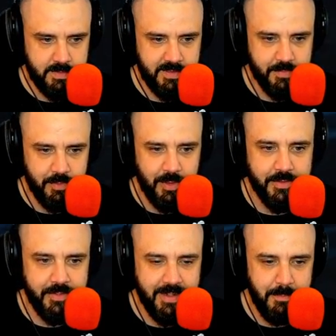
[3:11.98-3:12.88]
This looks
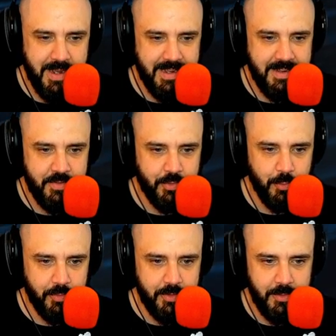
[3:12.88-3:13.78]
like my high school
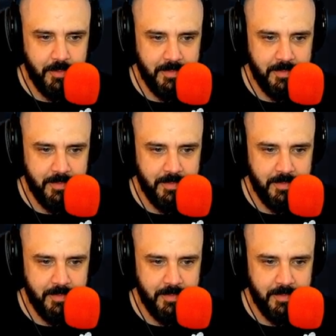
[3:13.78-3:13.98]
too.